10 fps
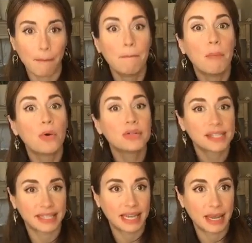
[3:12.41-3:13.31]

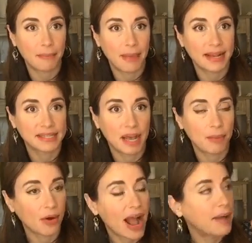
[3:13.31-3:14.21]
mostly makes
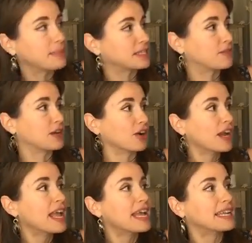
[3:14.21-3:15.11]
up our atmosphere